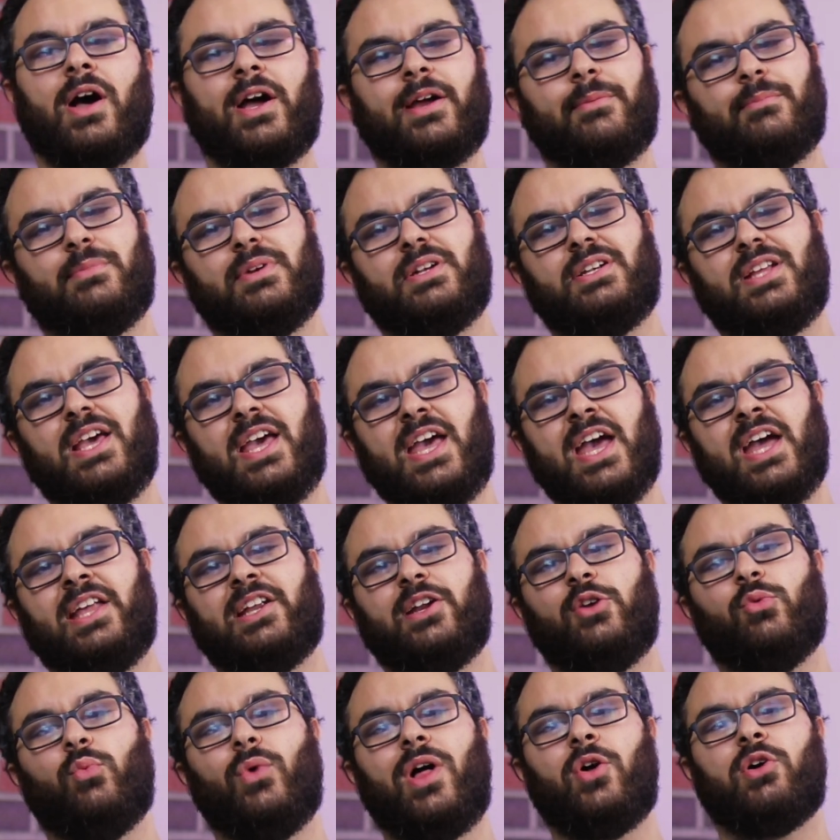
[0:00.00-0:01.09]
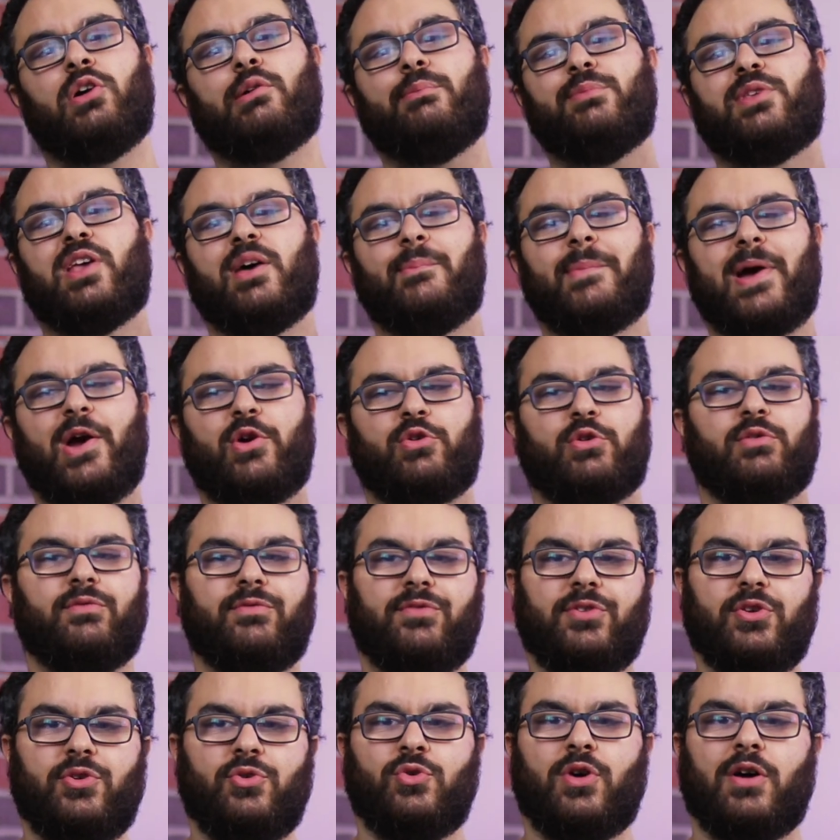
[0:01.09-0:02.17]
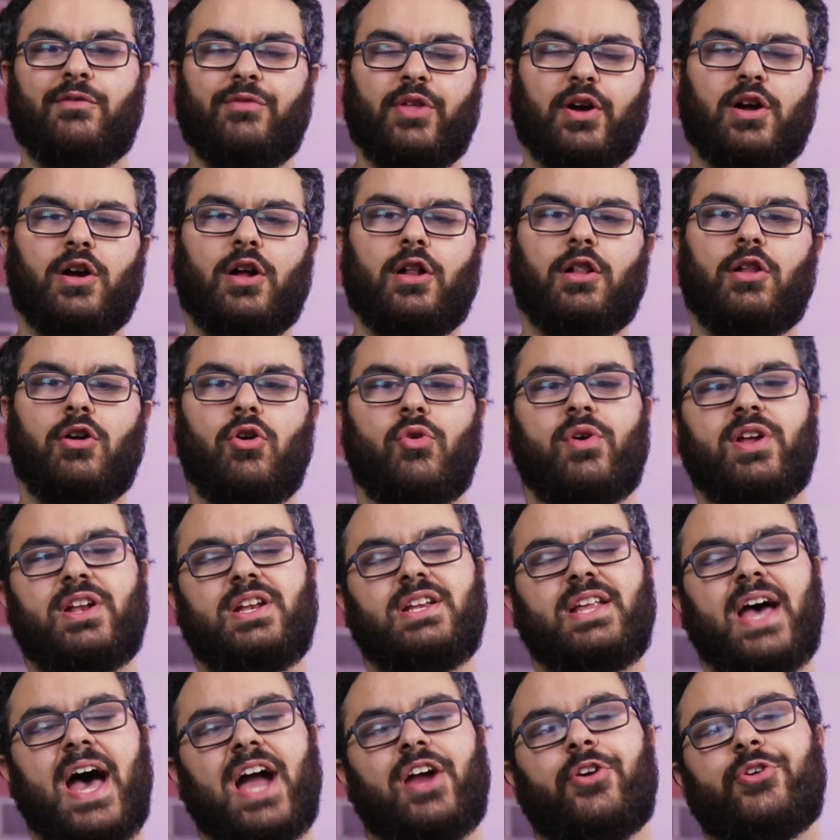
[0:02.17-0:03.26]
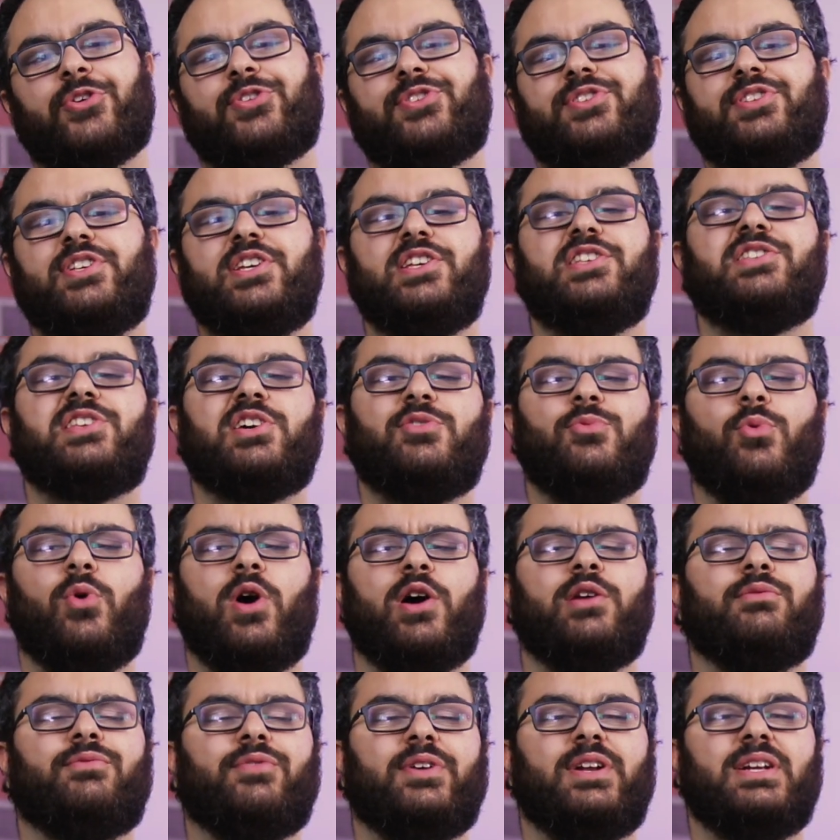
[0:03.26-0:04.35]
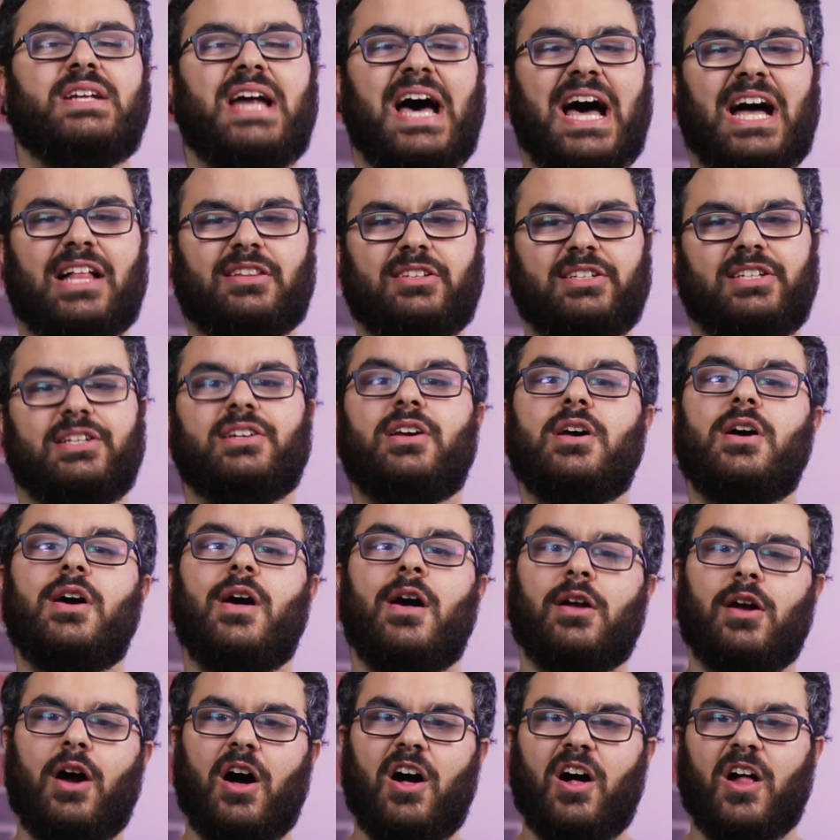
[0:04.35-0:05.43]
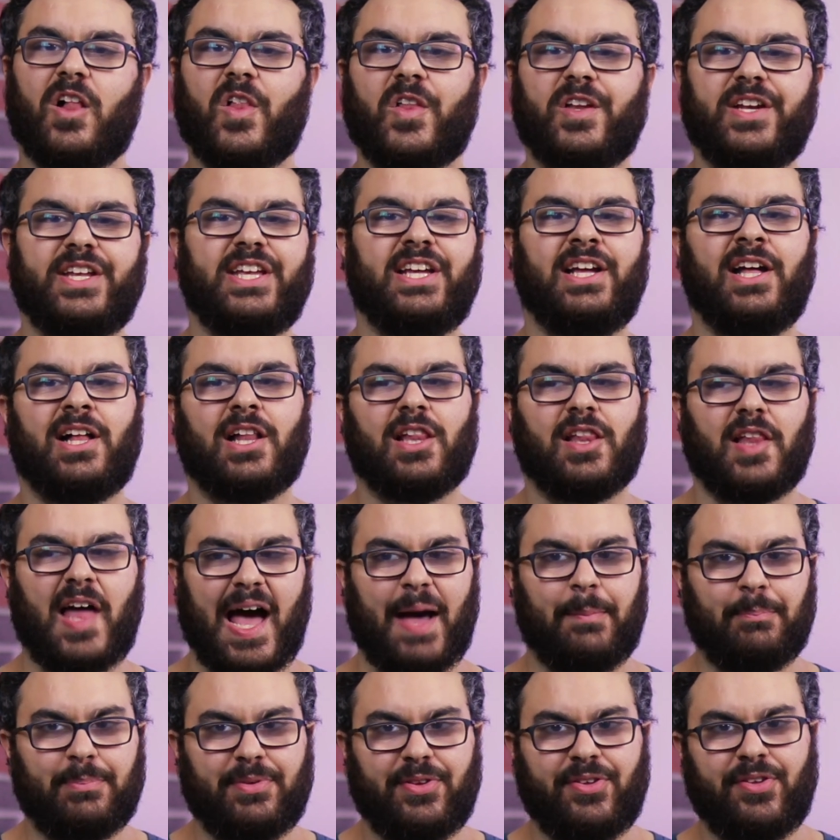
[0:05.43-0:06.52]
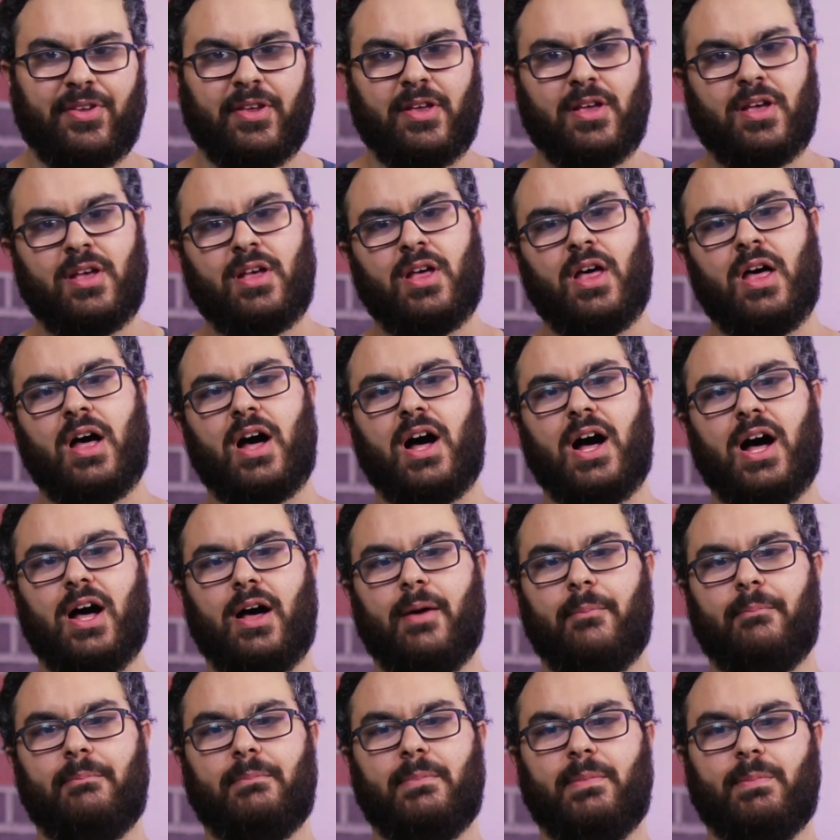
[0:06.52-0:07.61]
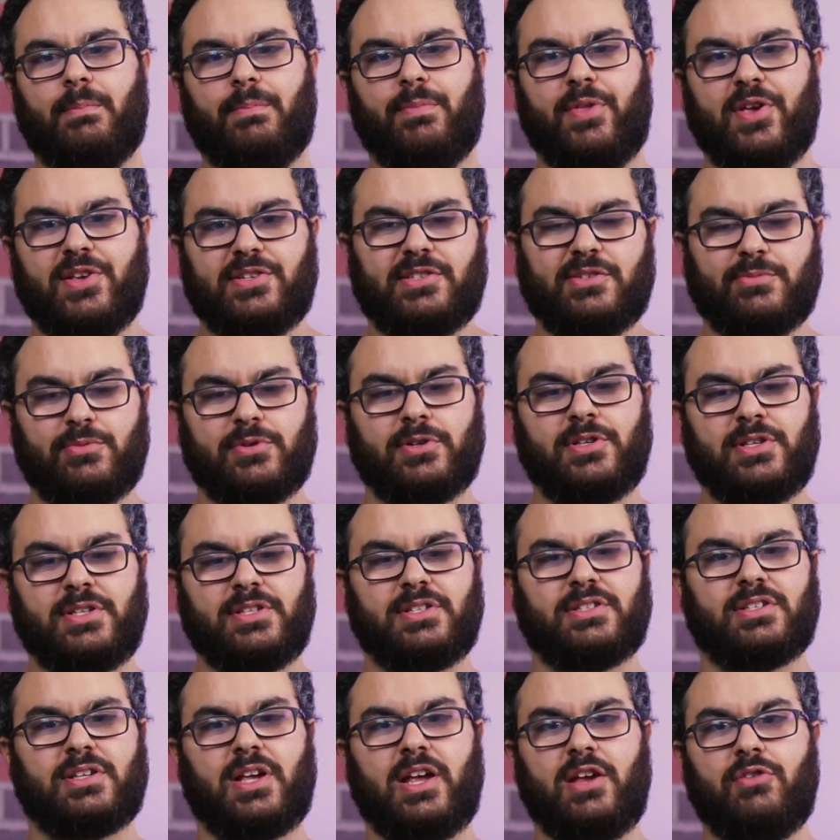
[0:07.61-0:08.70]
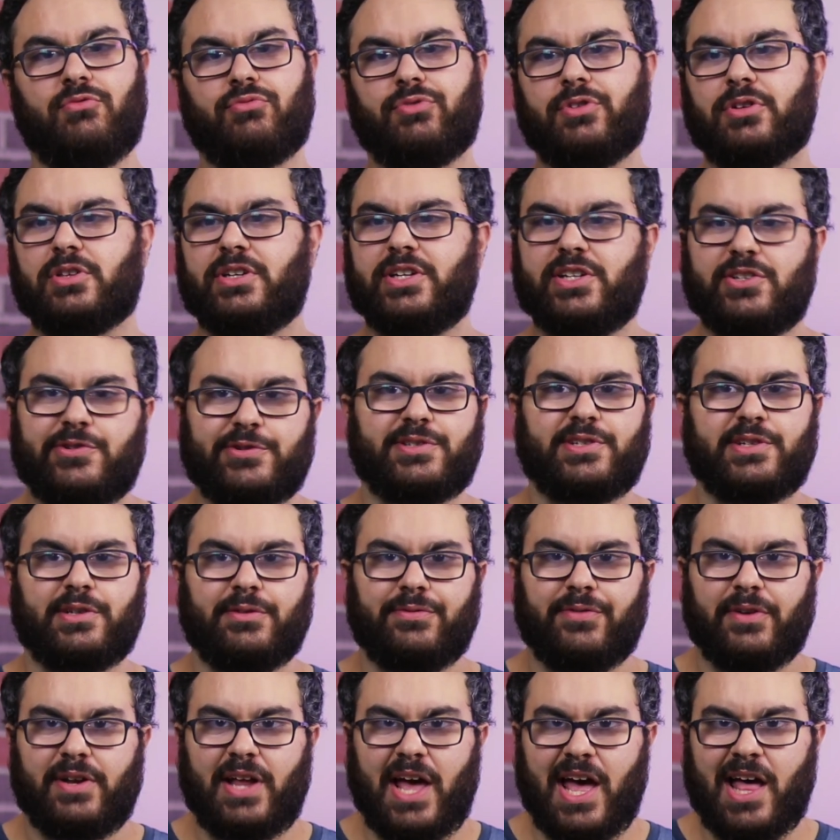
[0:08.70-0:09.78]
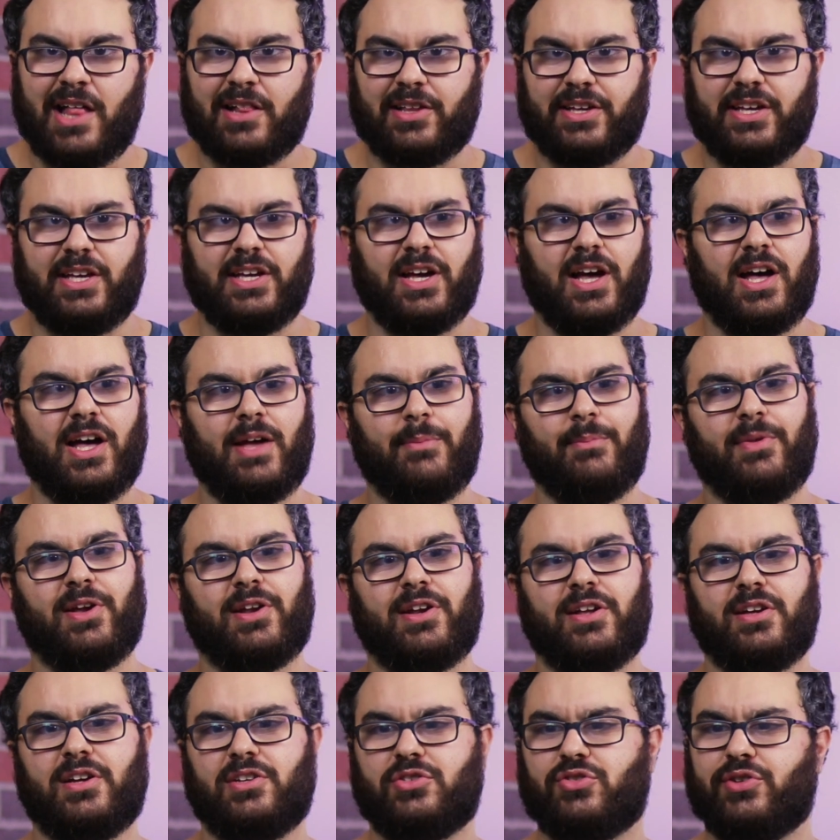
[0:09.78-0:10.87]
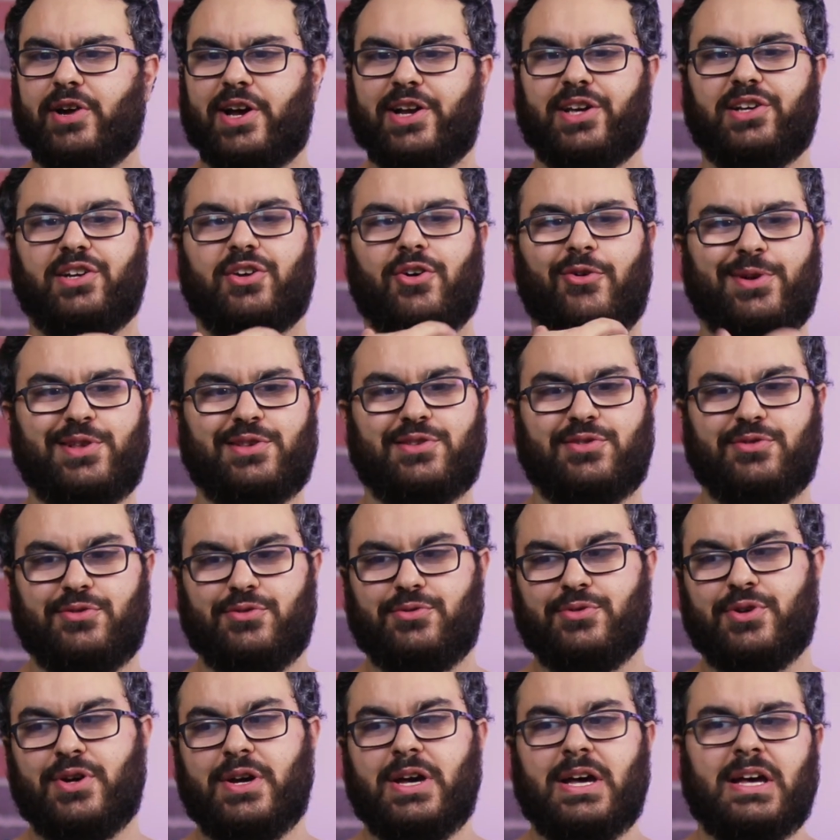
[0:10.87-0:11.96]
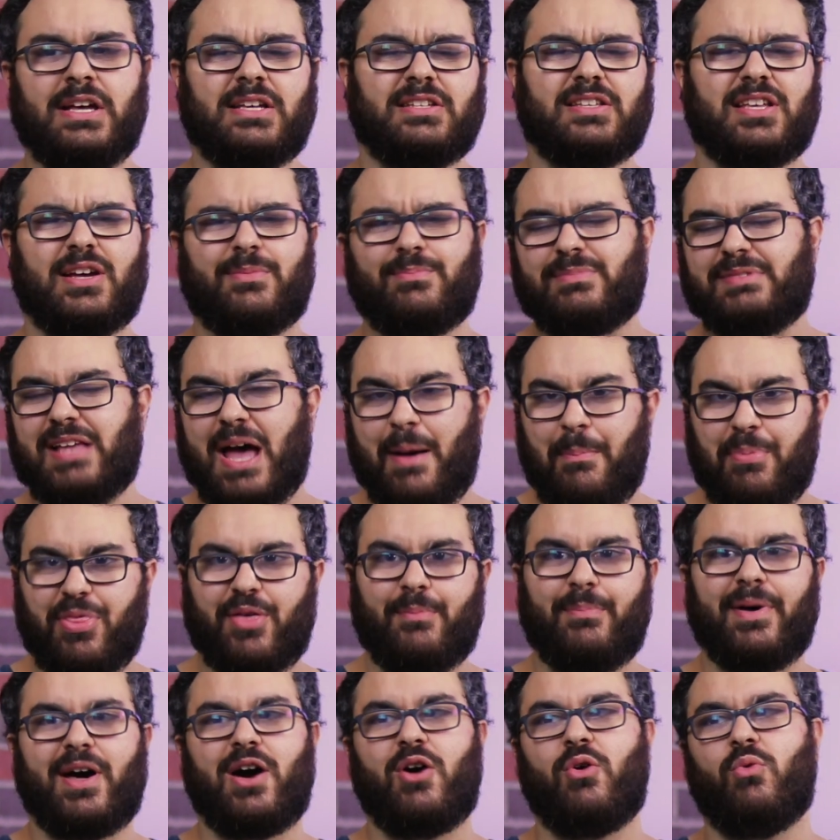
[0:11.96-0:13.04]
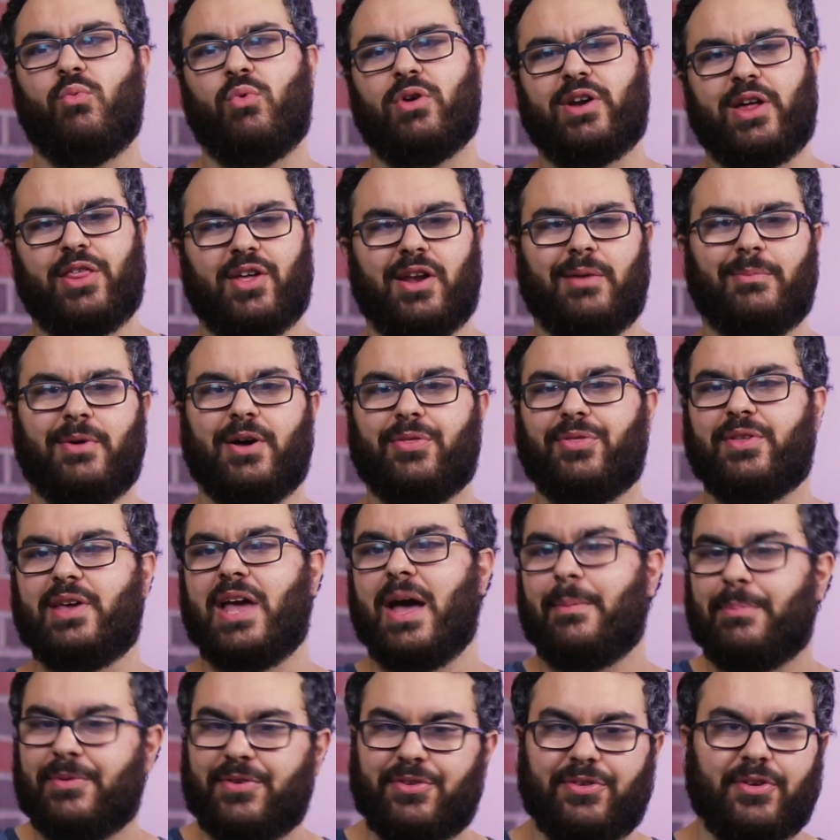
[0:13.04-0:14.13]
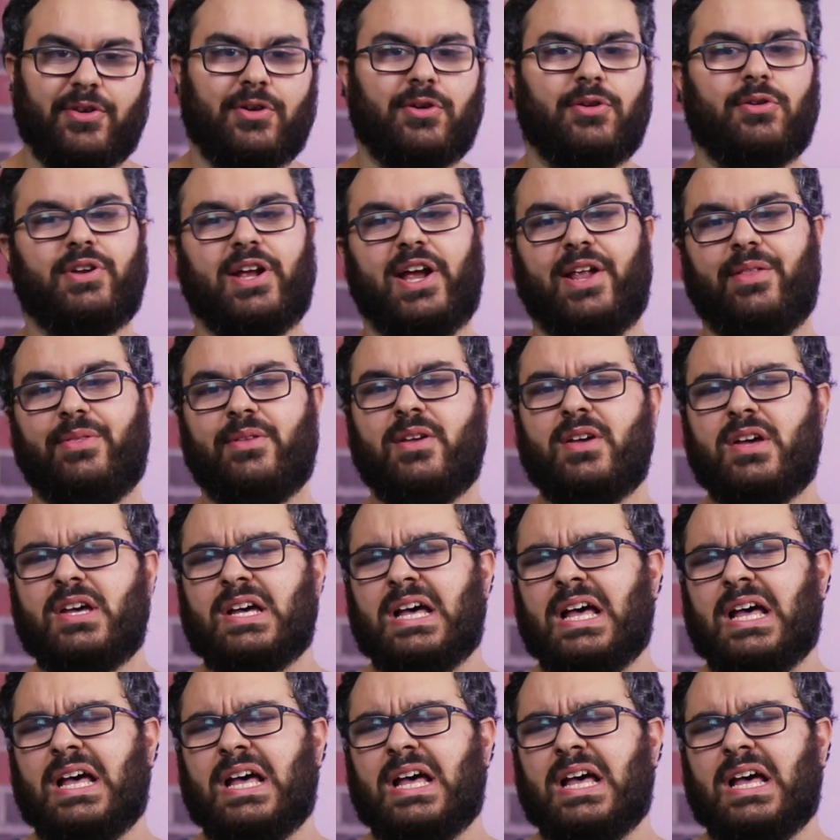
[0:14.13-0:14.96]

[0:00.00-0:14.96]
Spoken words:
I'm Dan, and welcome to my review of the Cloak and Dagger Season 1 finale, Colony Collapse. This was a really interesting finale. I'm gonna try to go into some depth about what I thought about the episode and